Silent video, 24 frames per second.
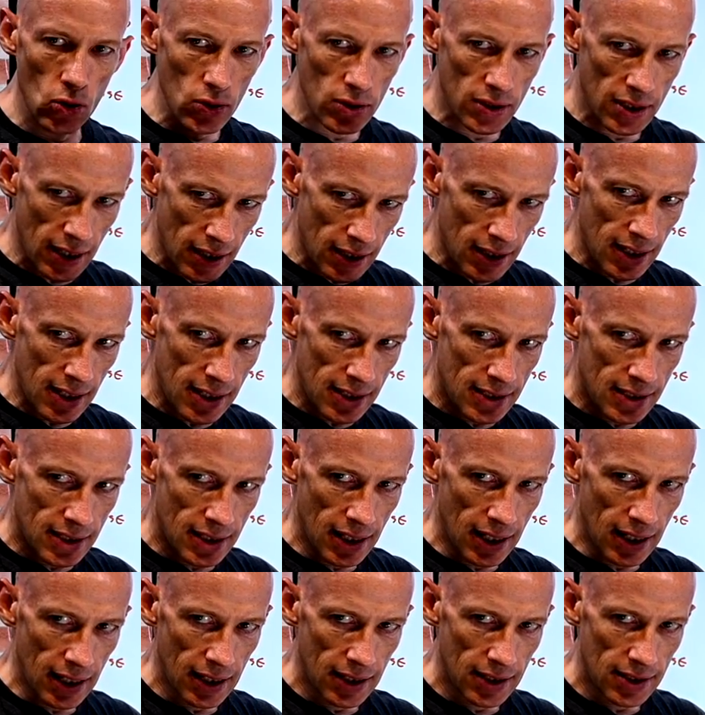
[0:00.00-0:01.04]
using these
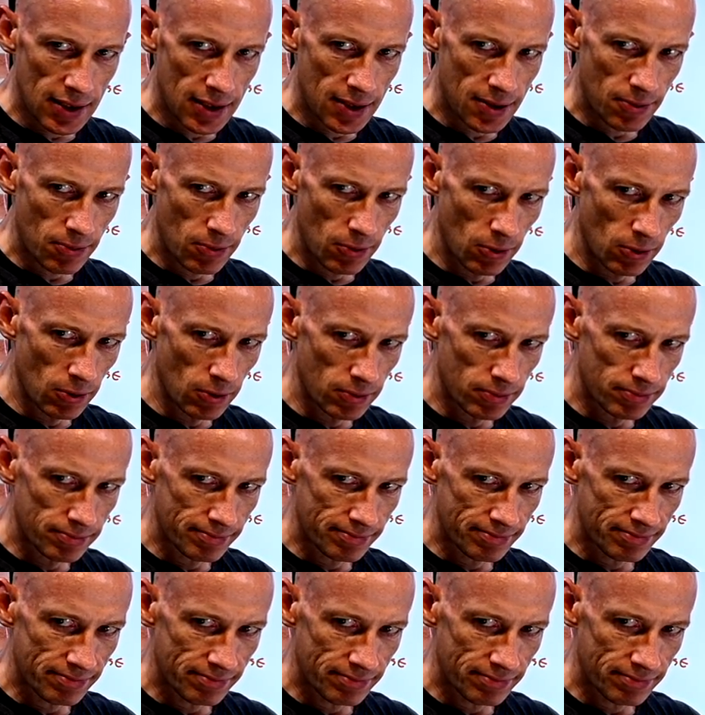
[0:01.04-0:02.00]
things, well,